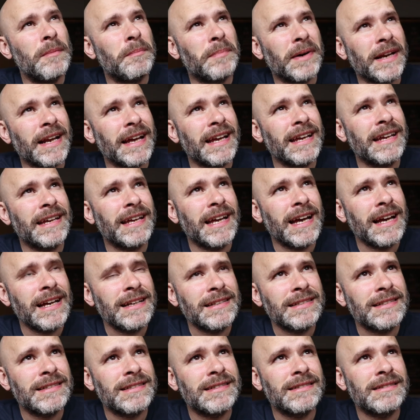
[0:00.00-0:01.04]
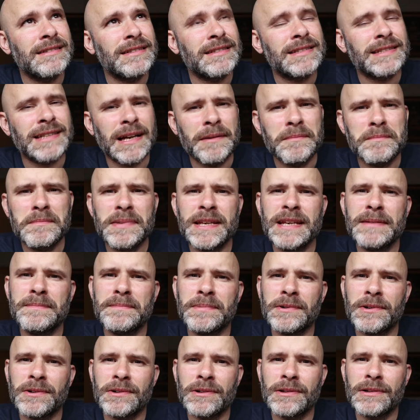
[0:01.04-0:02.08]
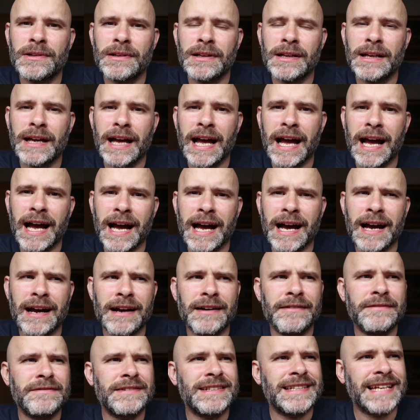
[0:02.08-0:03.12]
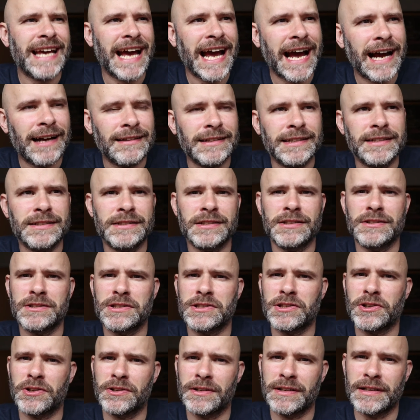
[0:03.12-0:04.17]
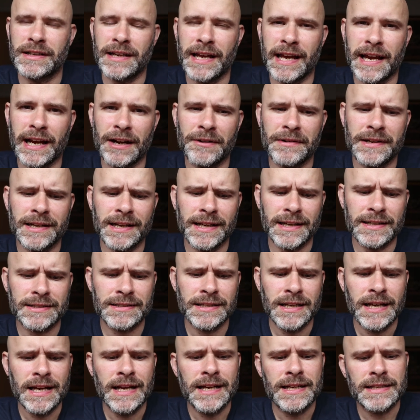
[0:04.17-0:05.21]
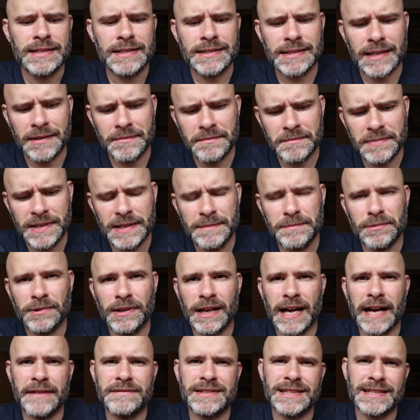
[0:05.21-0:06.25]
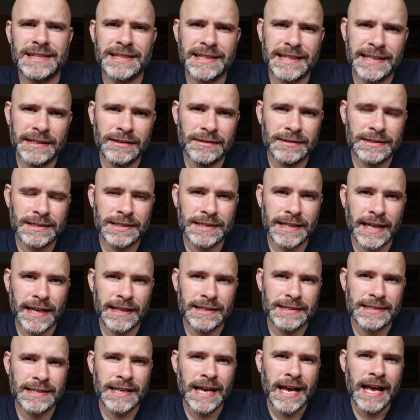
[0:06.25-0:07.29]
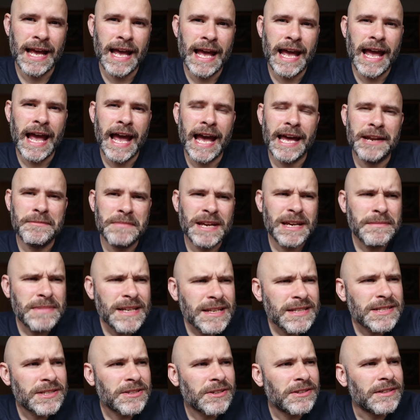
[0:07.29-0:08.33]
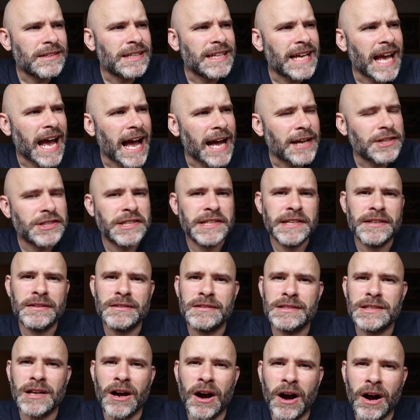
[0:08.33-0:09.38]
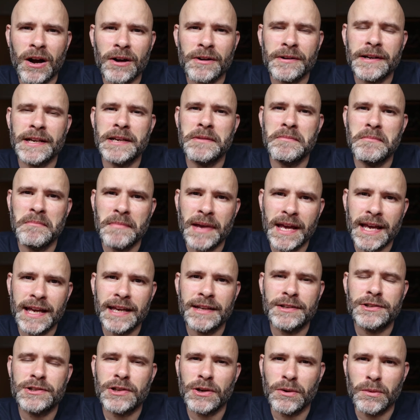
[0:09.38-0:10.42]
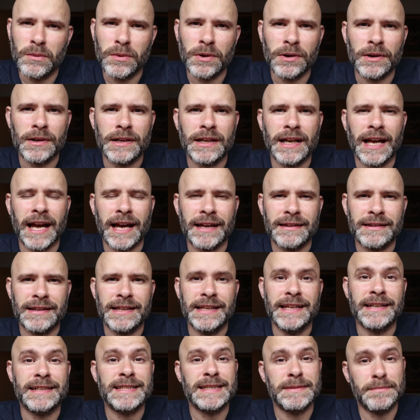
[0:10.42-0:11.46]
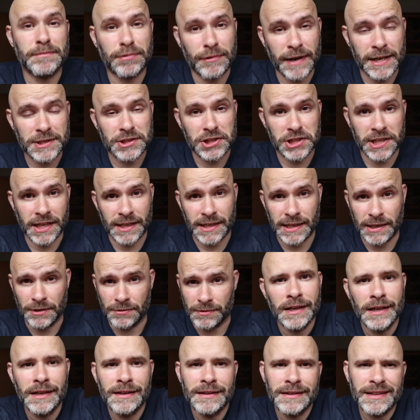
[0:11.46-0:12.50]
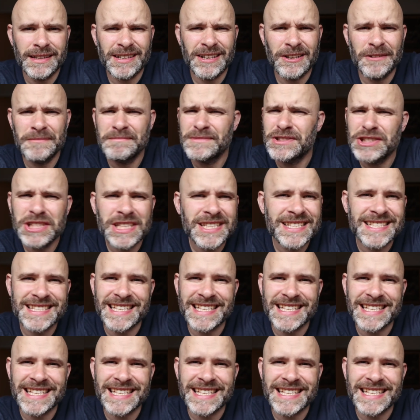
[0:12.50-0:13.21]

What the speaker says: But I guess some people have talent in certain areas. Some people have skill sets. And maybe certain cashiers aren't made to work at the express checkout. You know, just